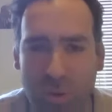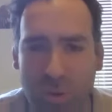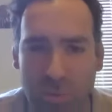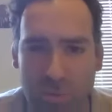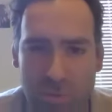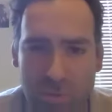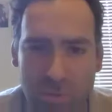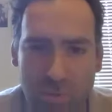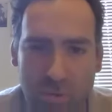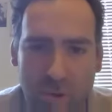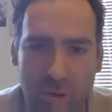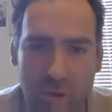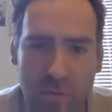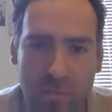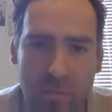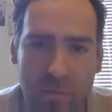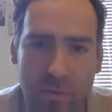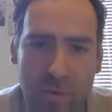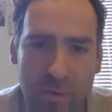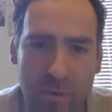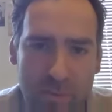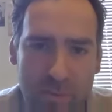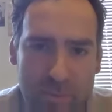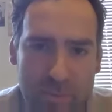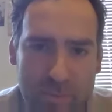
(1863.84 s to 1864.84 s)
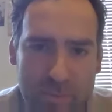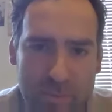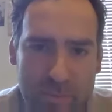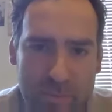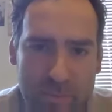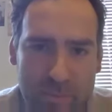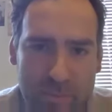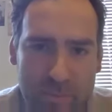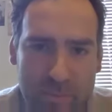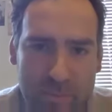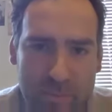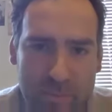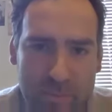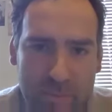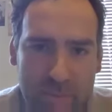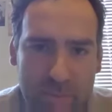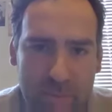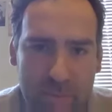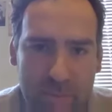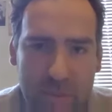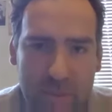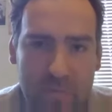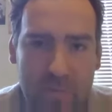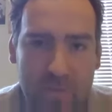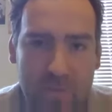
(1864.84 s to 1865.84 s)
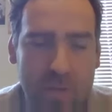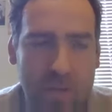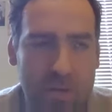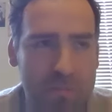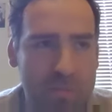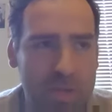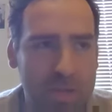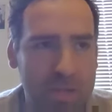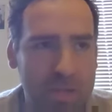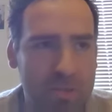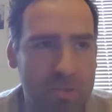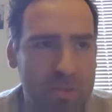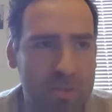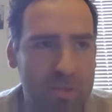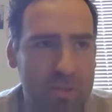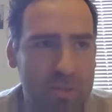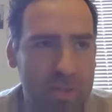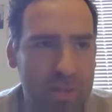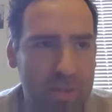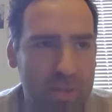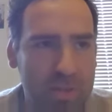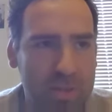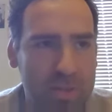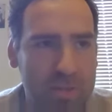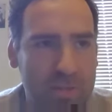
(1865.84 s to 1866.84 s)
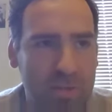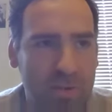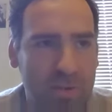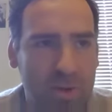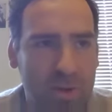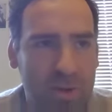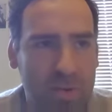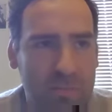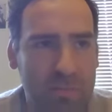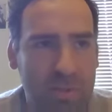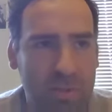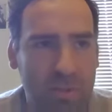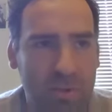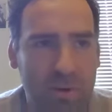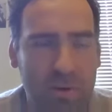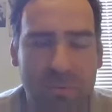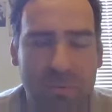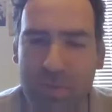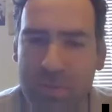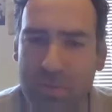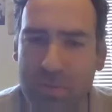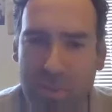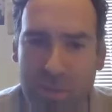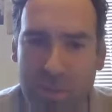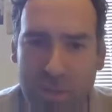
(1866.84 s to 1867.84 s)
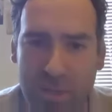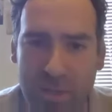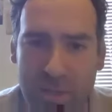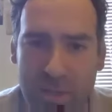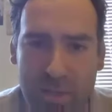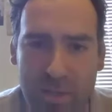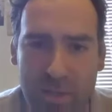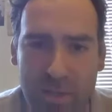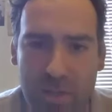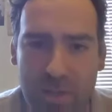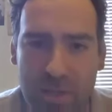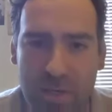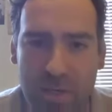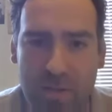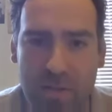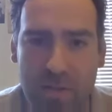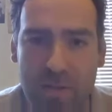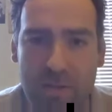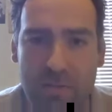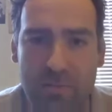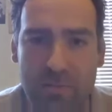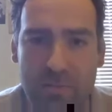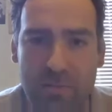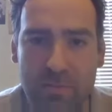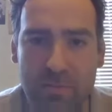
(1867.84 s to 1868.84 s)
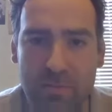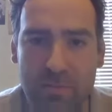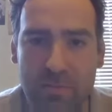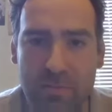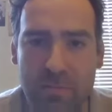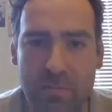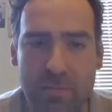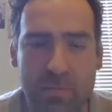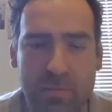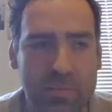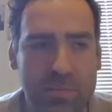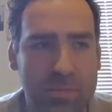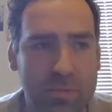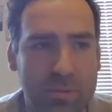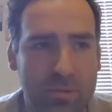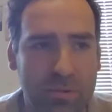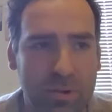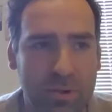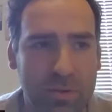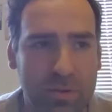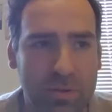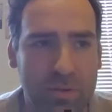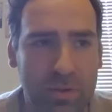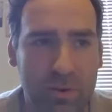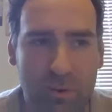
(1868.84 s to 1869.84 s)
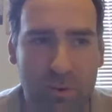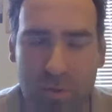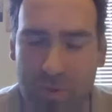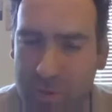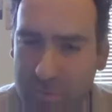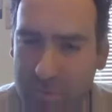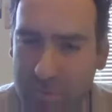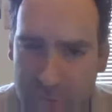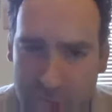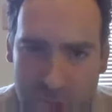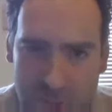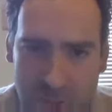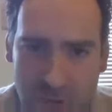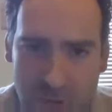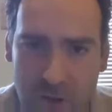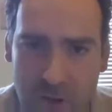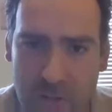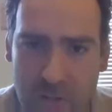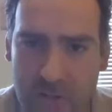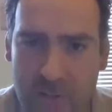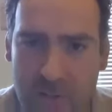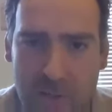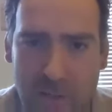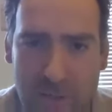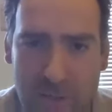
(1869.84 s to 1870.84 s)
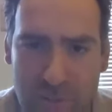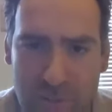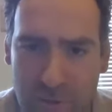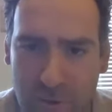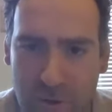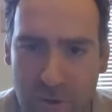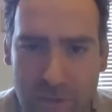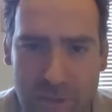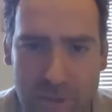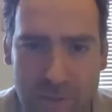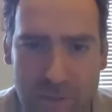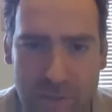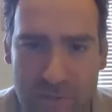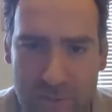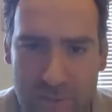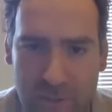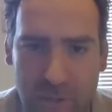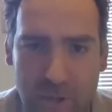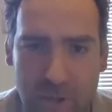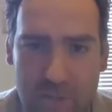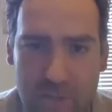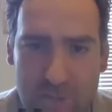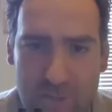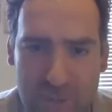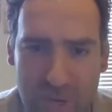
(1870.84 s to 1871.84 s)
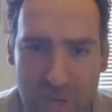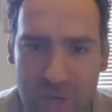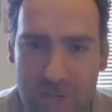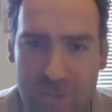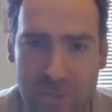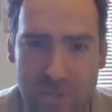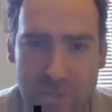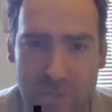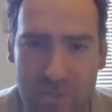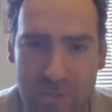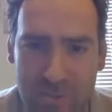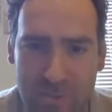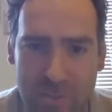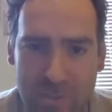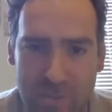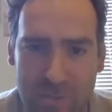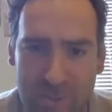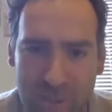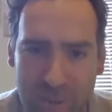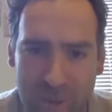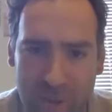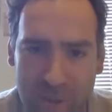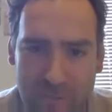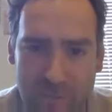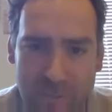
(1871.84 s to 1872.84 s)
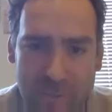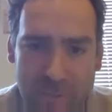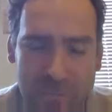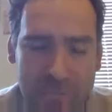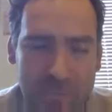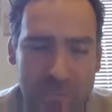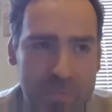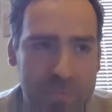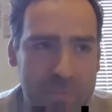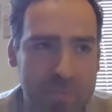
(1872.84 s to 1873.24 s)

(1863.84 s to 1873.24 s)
what was right and wrong. If you could imagine that in this time, a lot of people are killing each other. They're on different sides, and those sides change at different times.